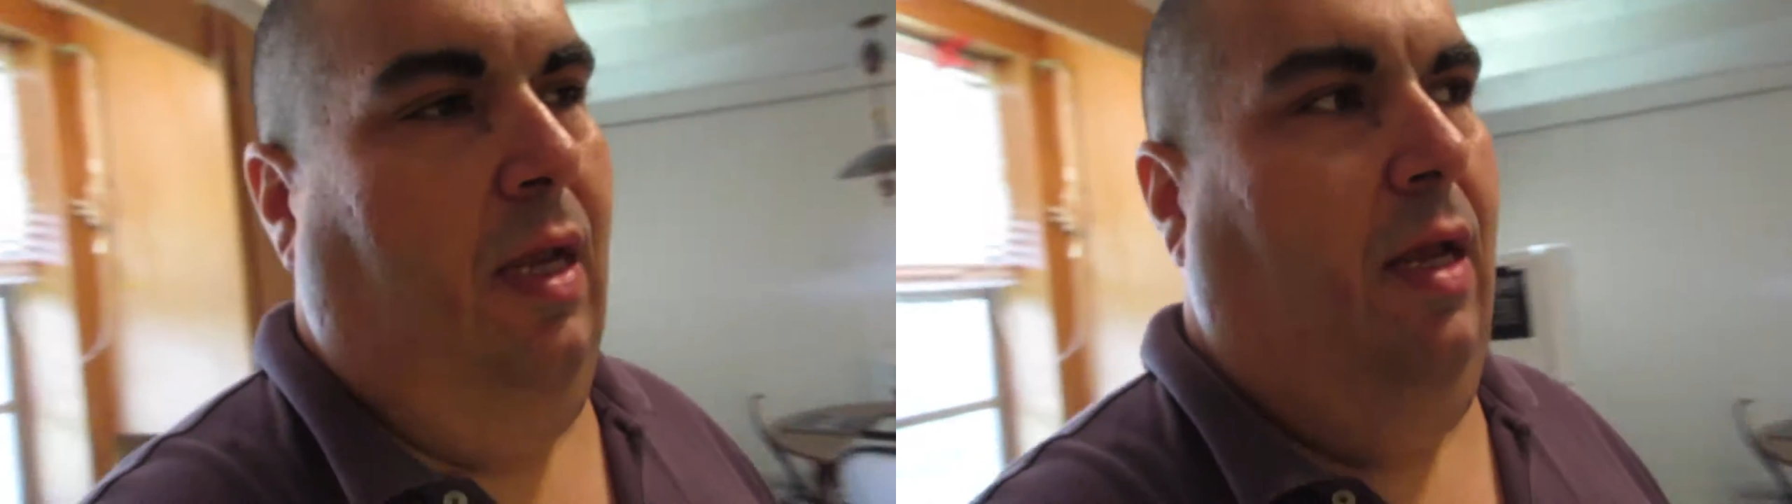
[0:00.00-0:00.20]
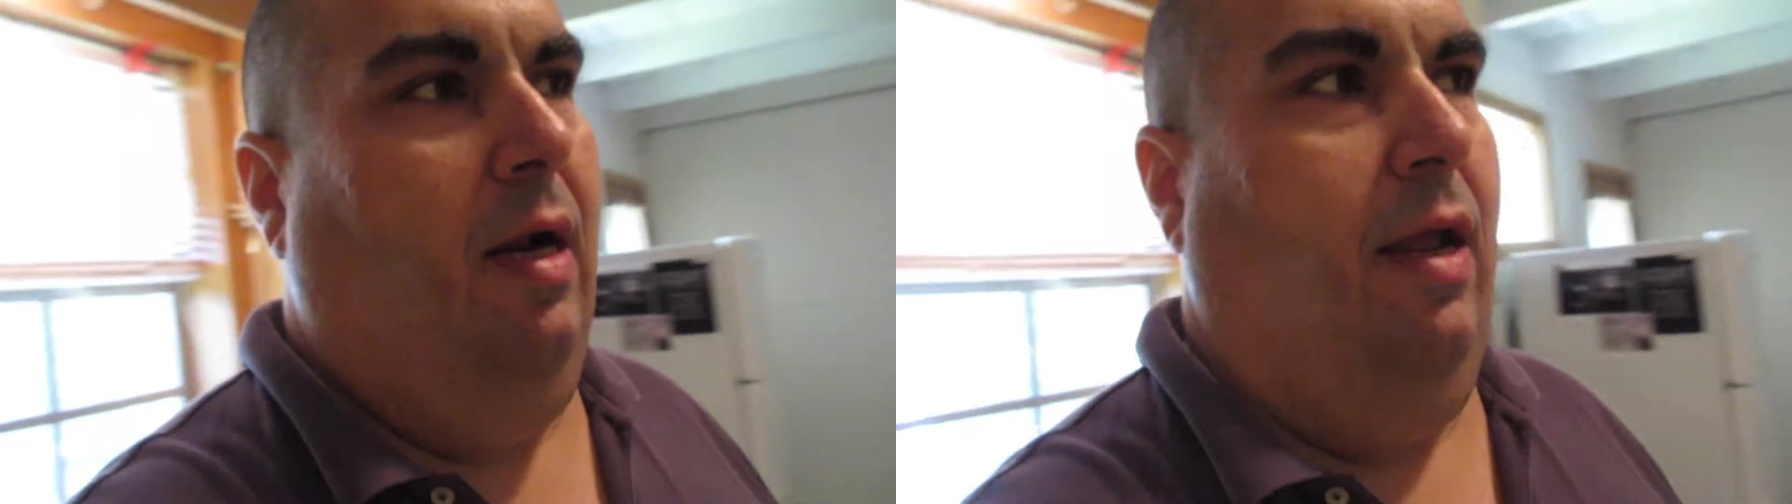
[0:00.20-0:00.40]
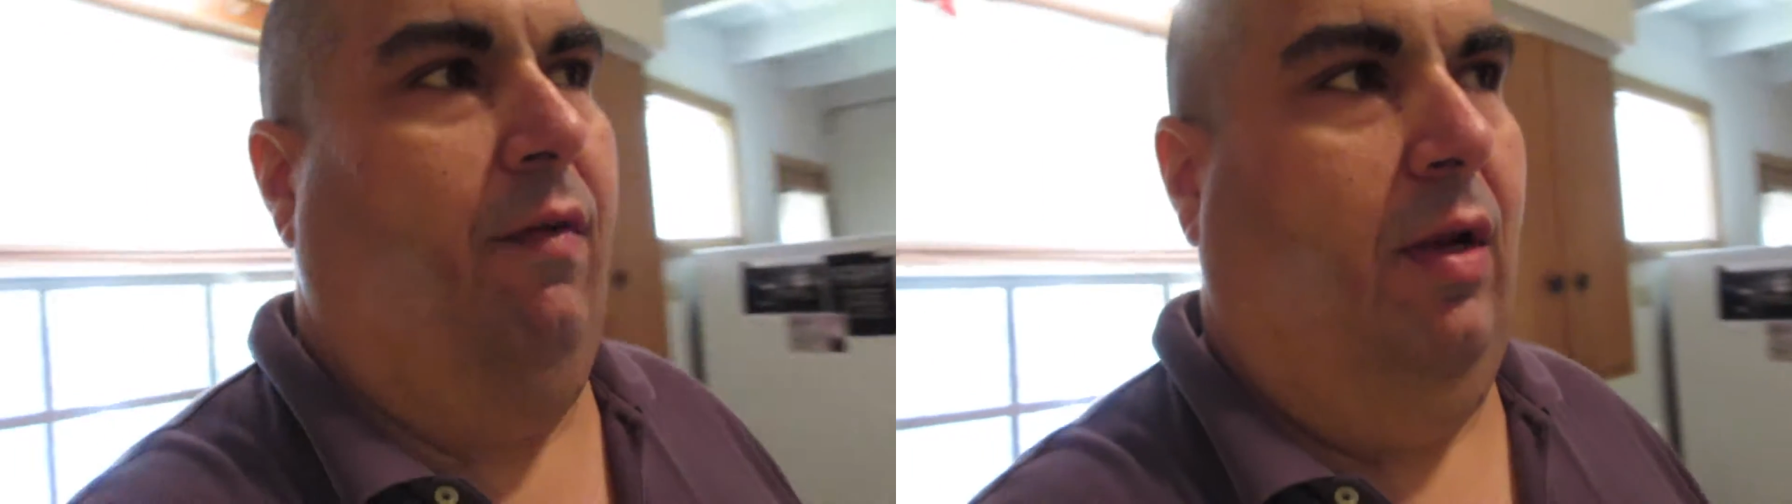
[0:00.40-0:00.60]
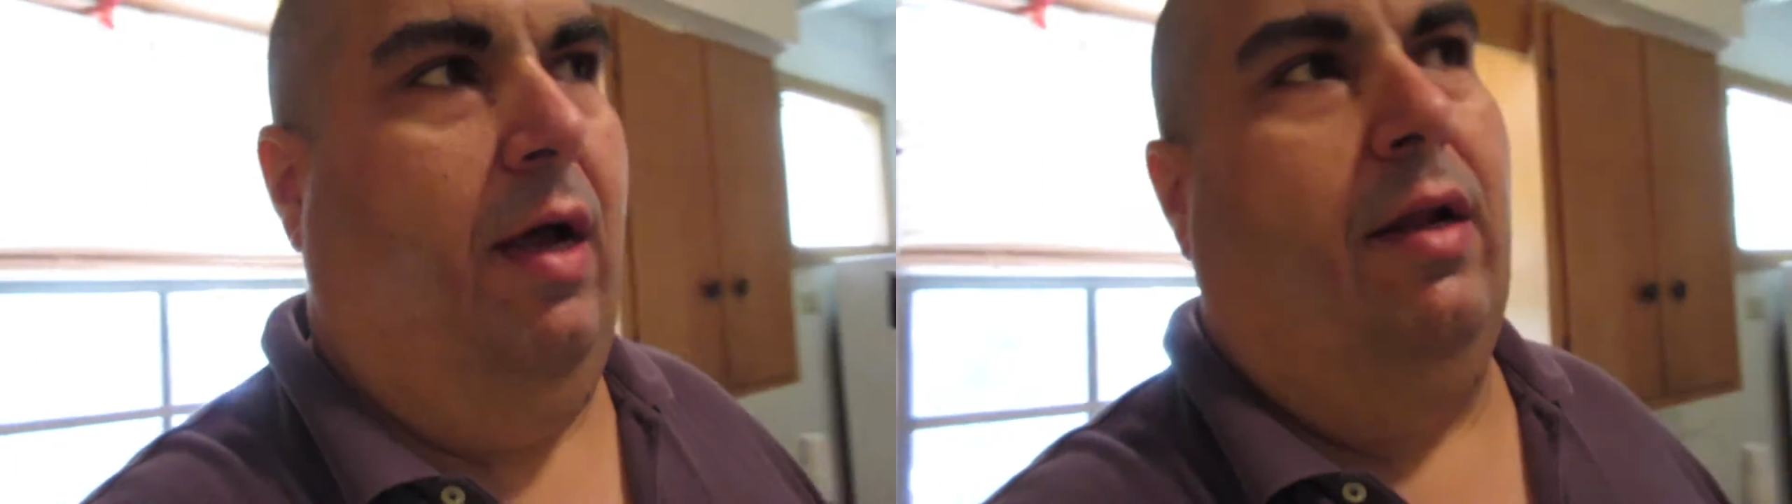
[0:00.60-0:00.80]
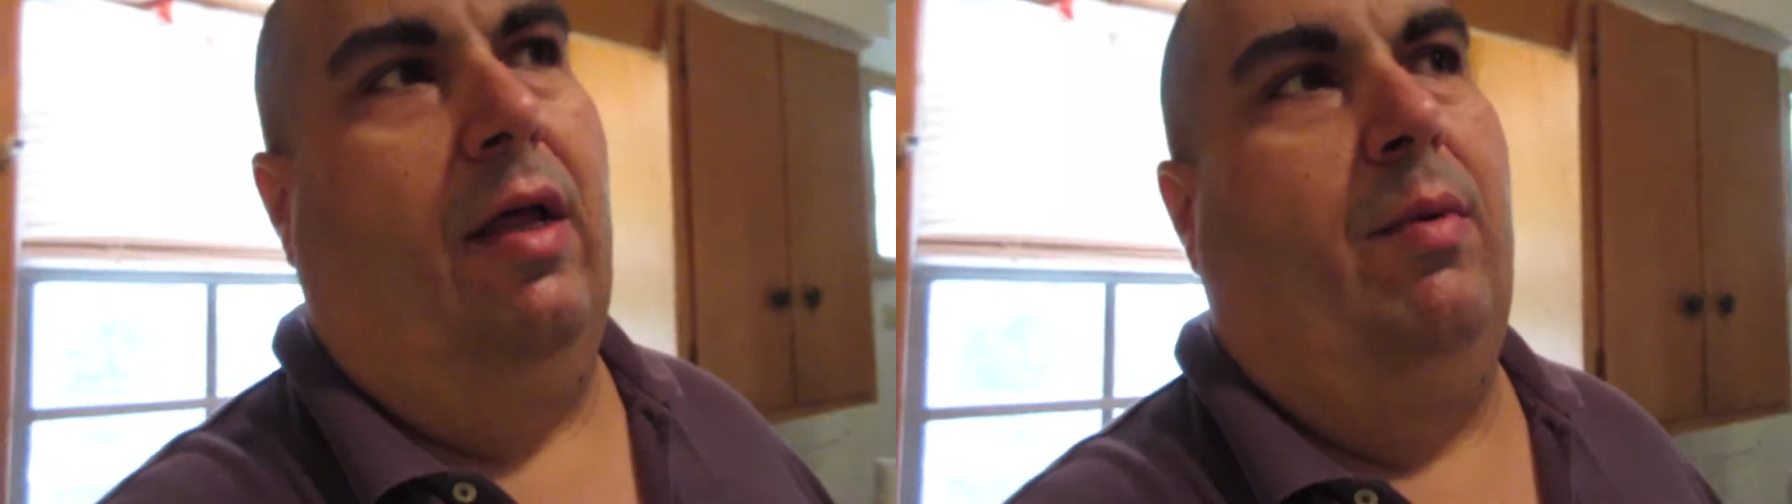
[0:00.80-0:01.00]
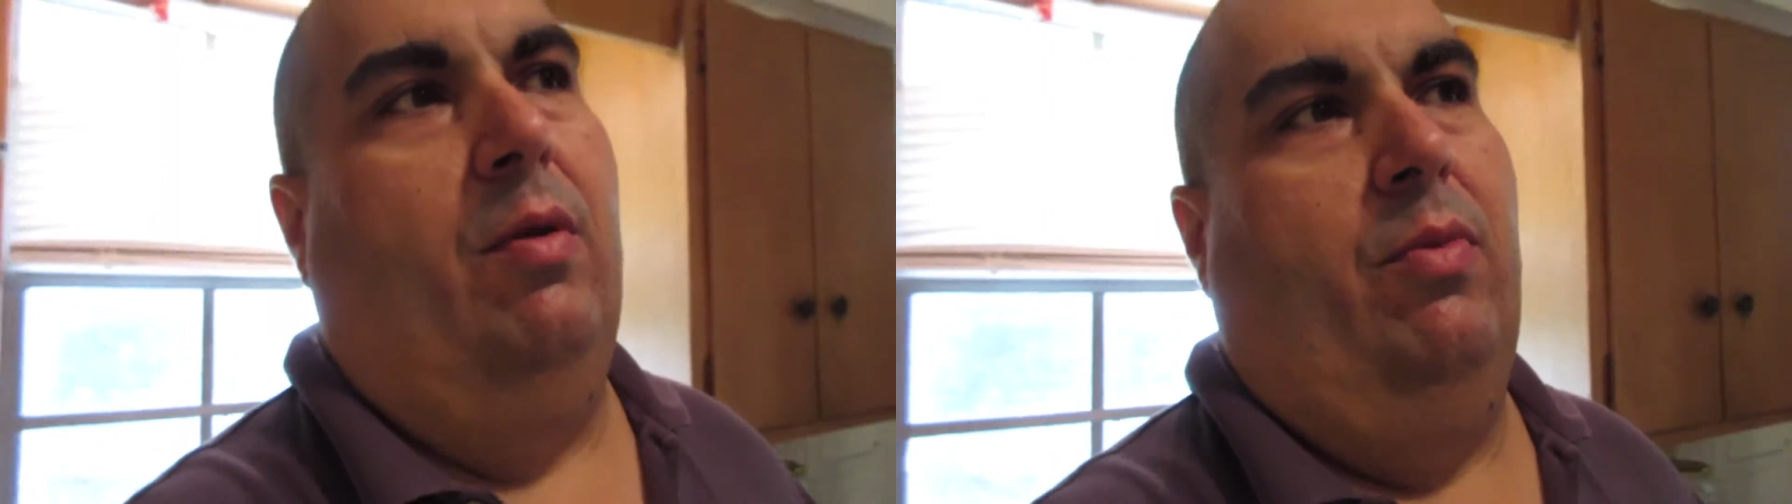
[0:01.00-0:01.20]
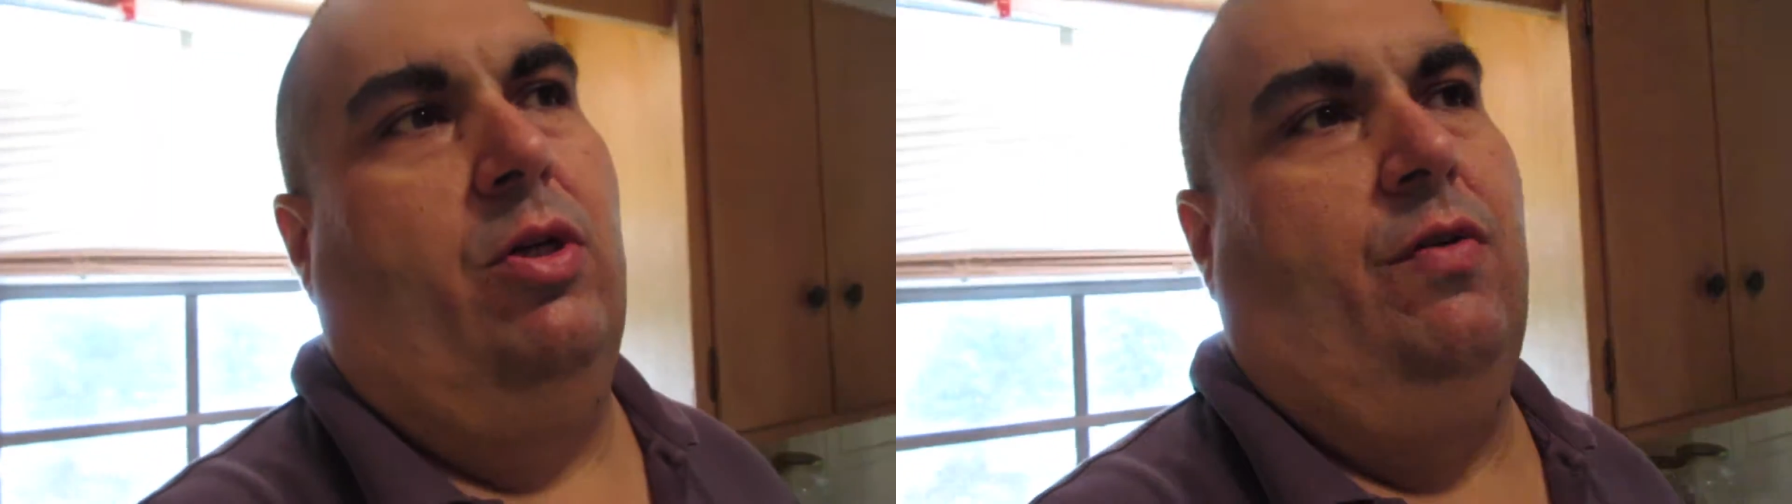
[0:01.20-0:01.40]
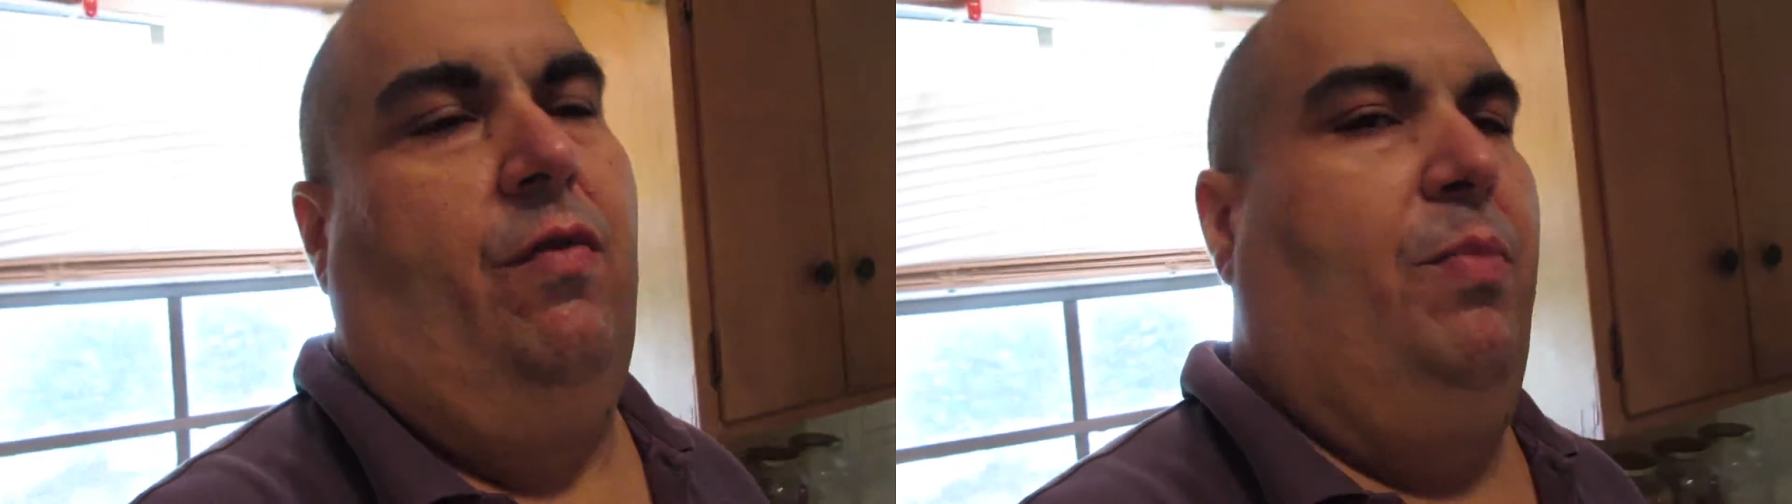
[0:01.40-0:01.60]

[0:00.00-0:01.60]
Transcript: And I have a line item in the budget for